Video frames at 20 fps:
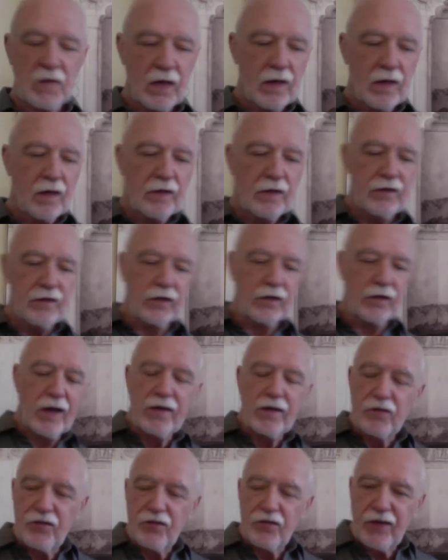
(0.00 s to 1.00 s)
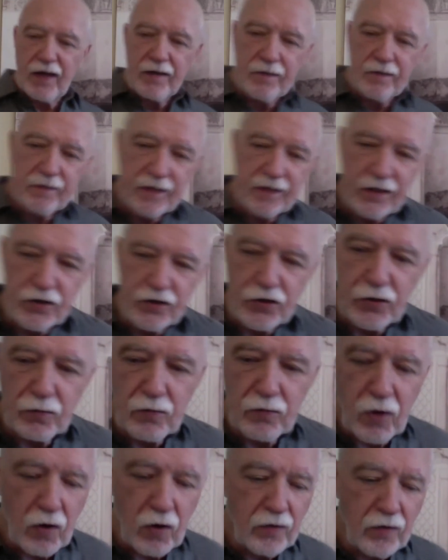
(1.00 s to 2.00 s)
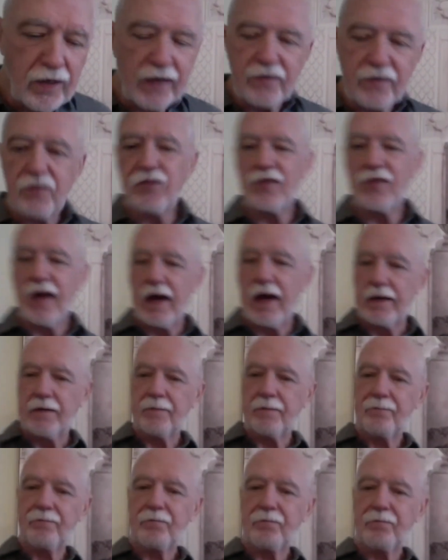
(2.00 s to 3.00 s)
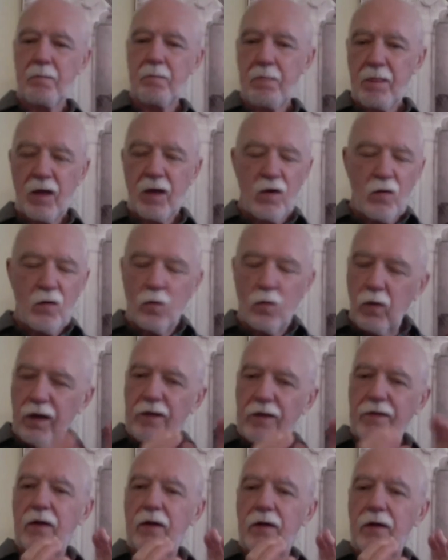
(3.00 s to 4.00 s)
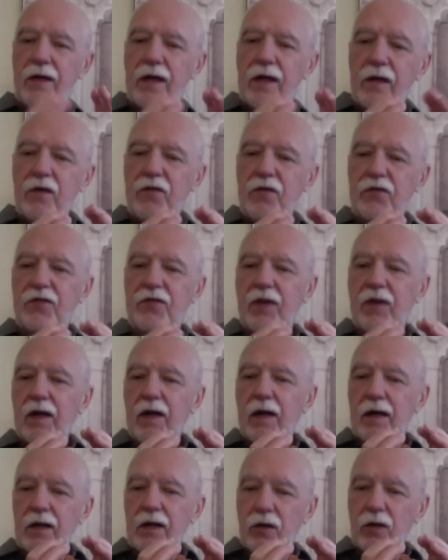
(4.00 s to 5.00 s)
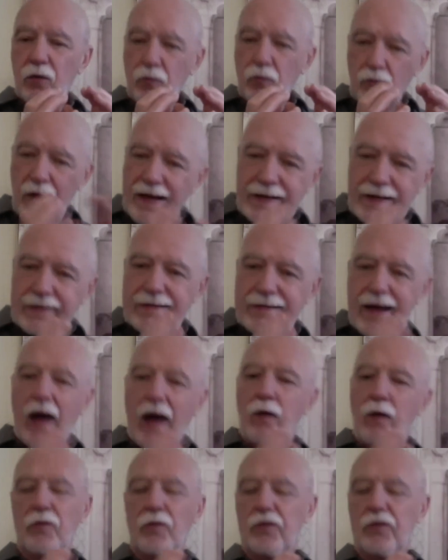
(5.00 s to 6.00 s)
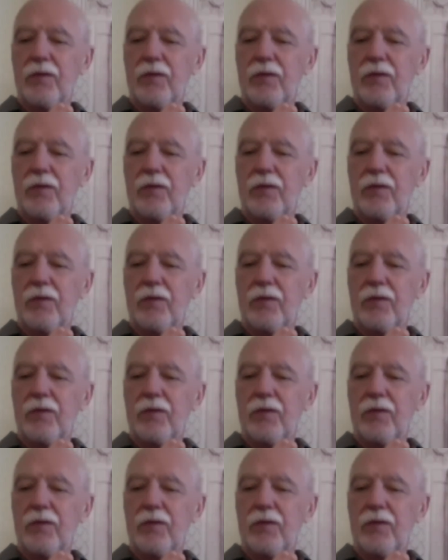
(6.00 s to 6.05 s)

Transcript: The great Zen teacher Ronan said, "Where there is great doubt,